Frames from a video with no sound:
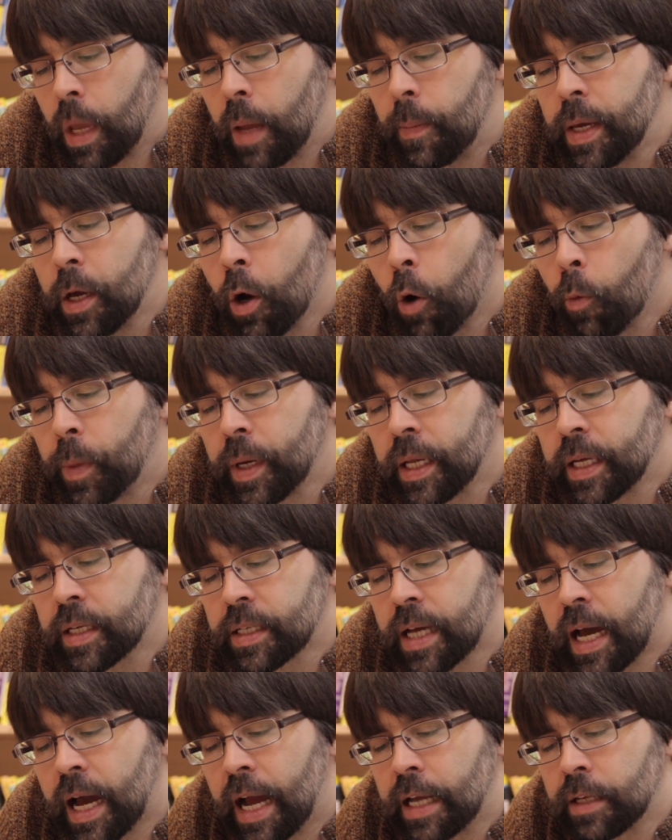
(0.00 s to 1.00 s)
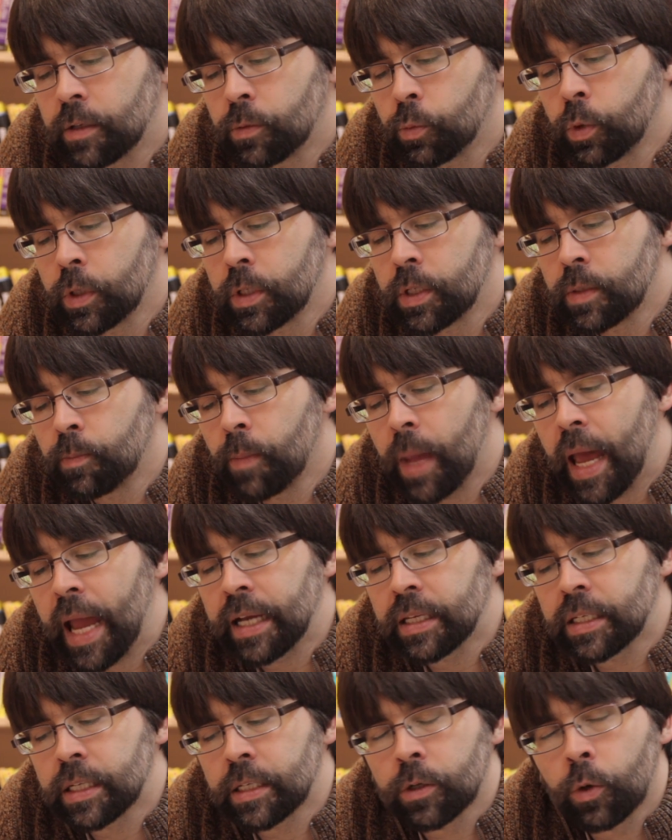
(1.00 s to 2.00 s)
Maybe opening his eyes was
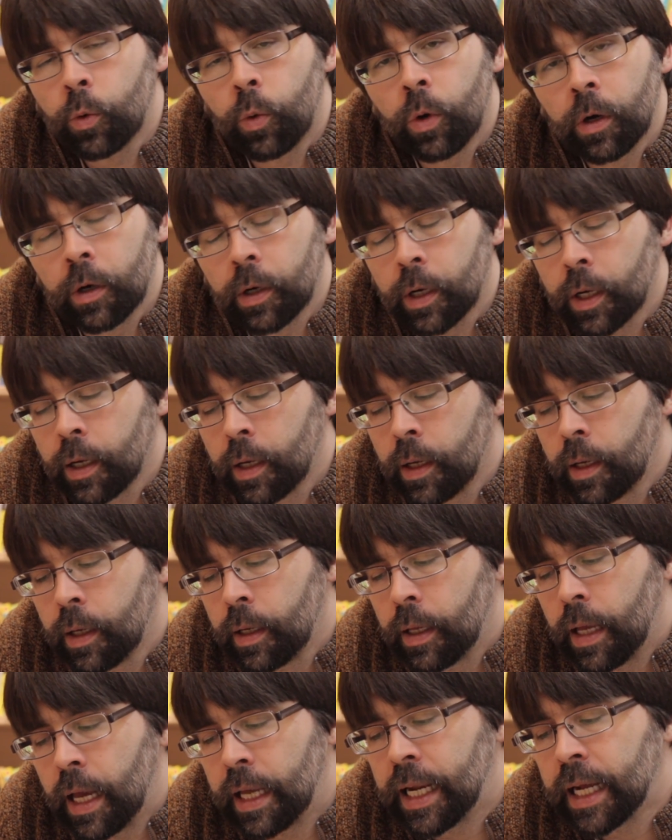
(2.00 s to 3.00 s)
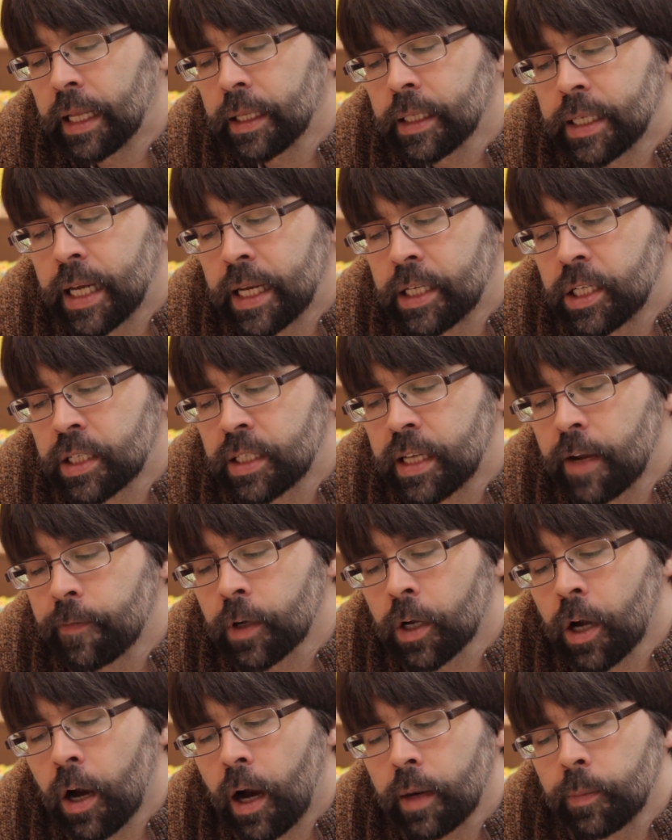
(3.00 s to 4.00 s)
Manx's quirk, and Ellen had just
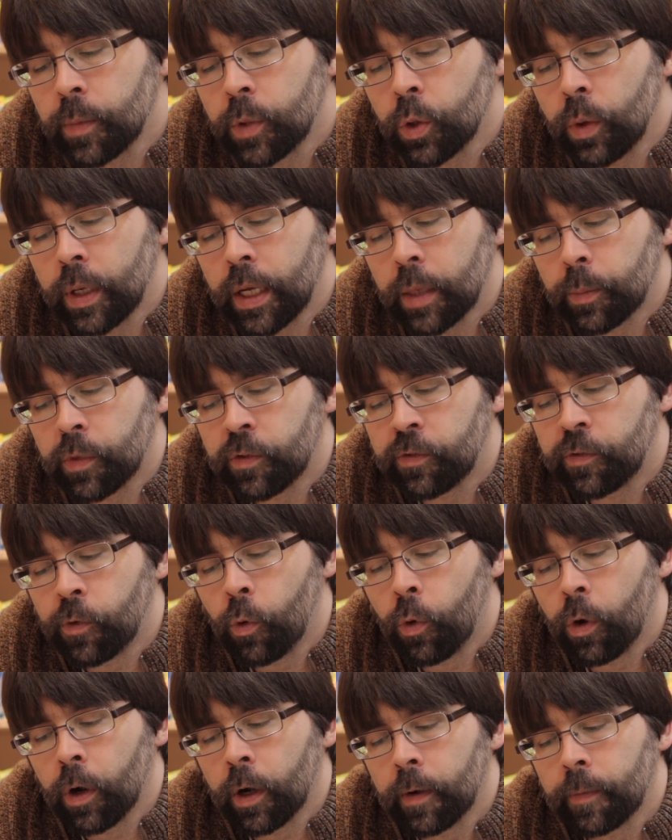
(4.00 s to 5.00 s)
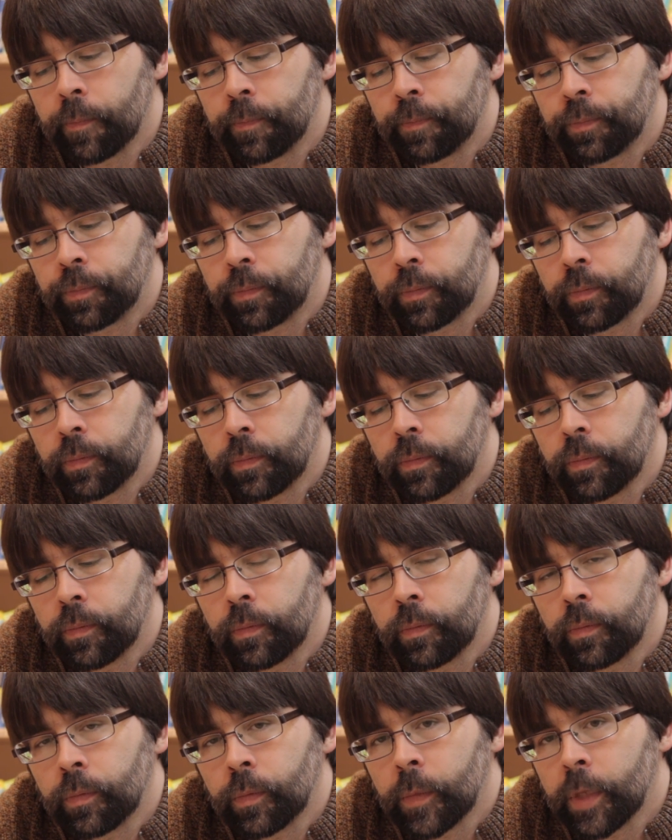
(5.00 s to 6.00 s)
never caught him doing it before.
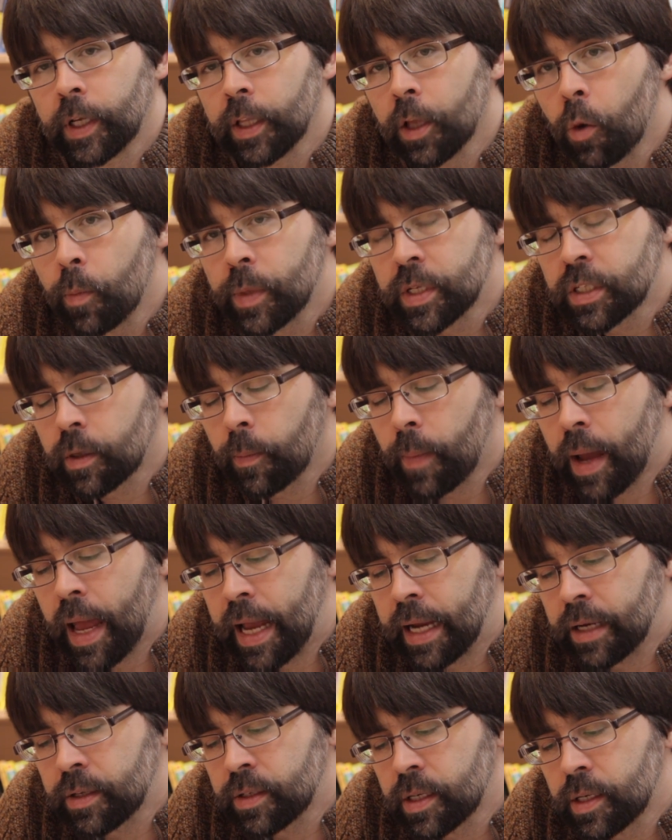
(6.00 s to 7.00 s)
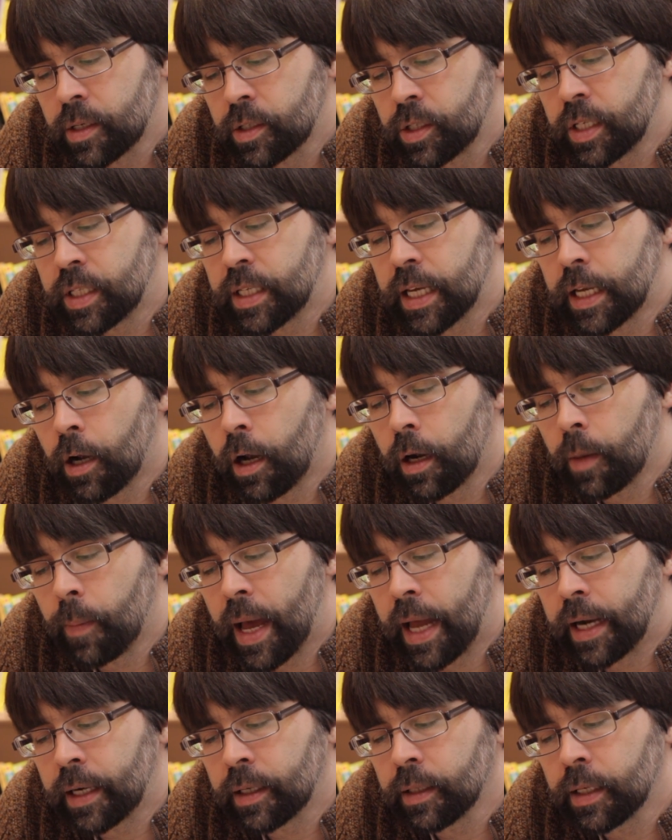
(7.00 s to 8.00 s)
"Hello, Mr. Manx," she said
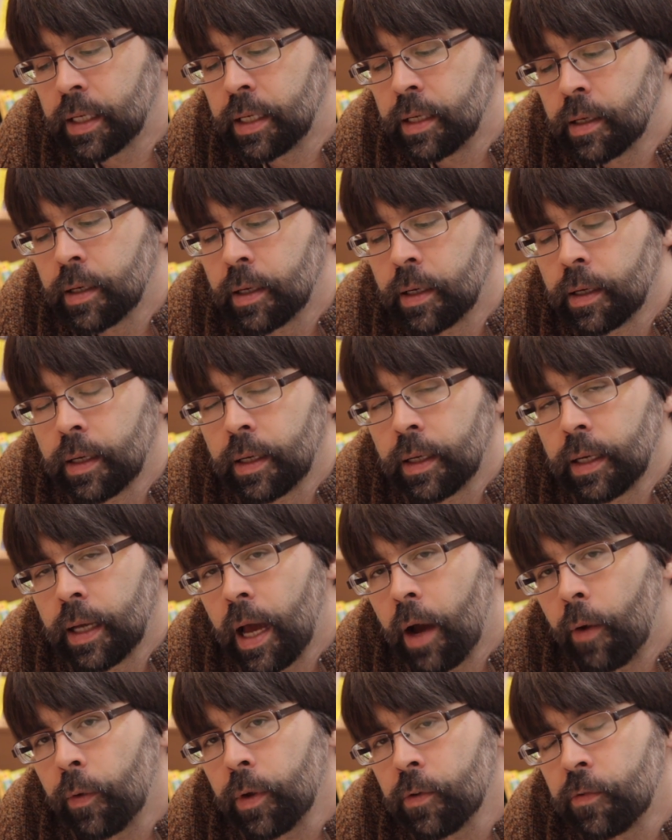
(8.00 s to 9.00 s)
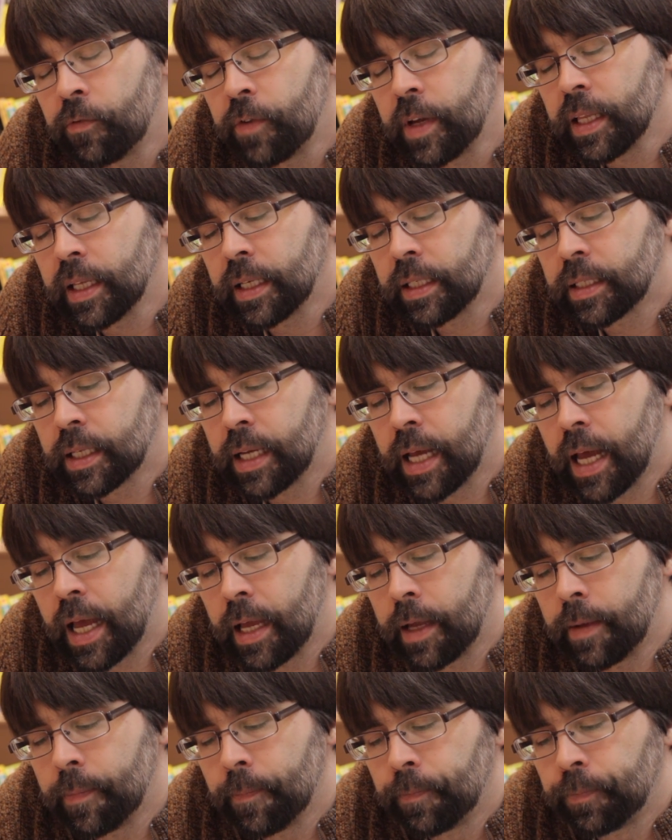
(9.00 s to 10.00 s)
automatically. "How are you feeling
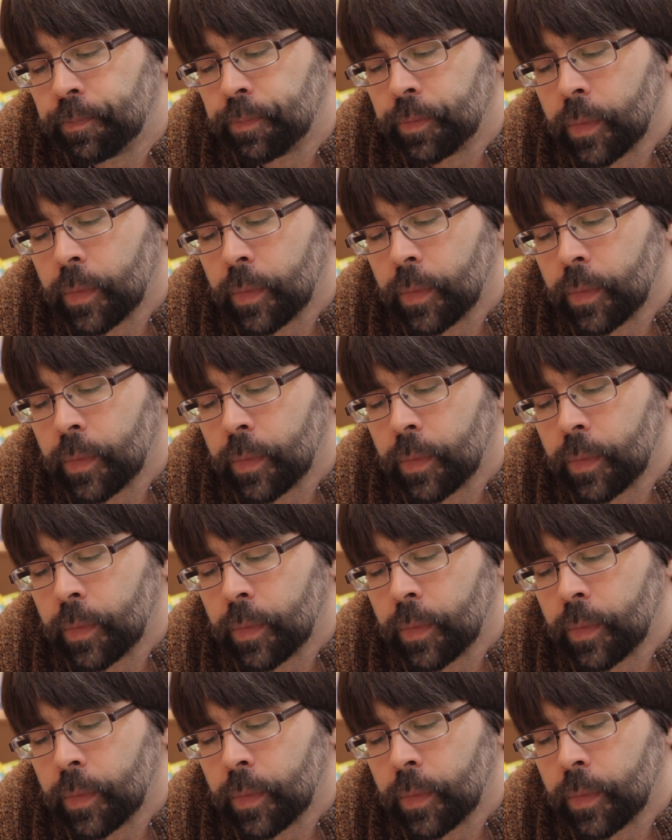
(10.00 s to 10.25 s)
today?"